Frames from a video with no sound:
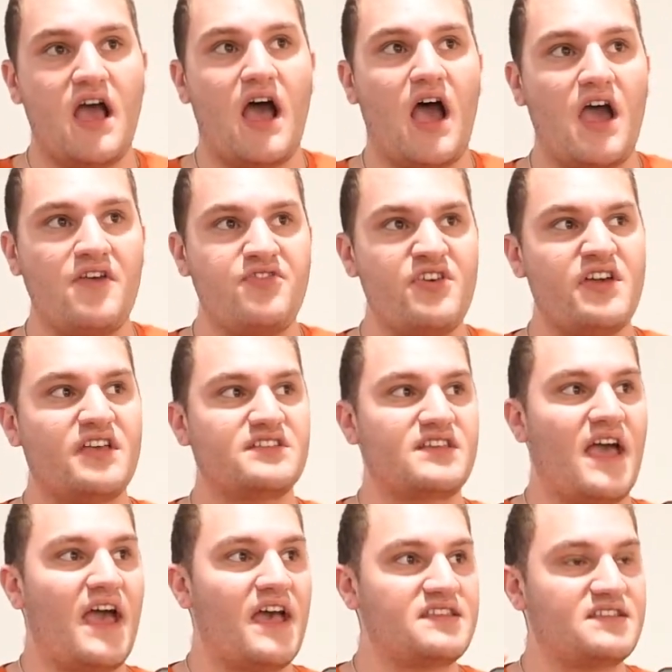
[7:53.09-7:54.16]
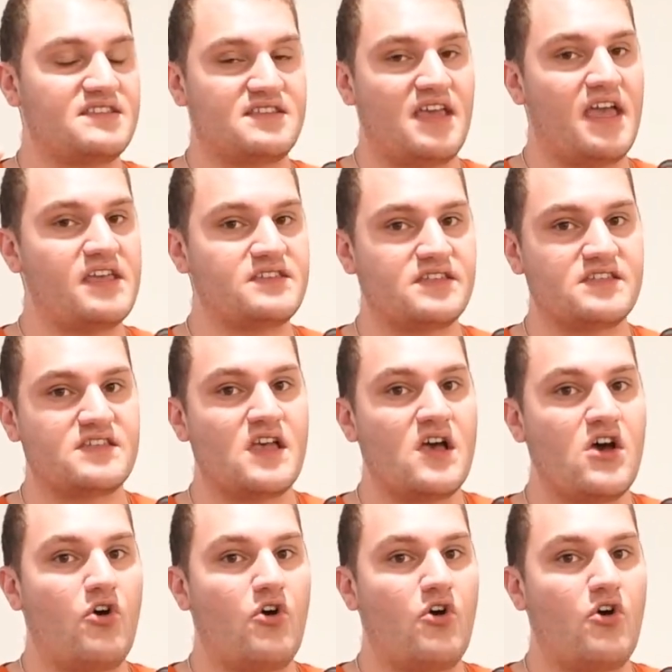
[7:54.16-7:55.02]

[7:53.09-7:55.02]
I think it has its cases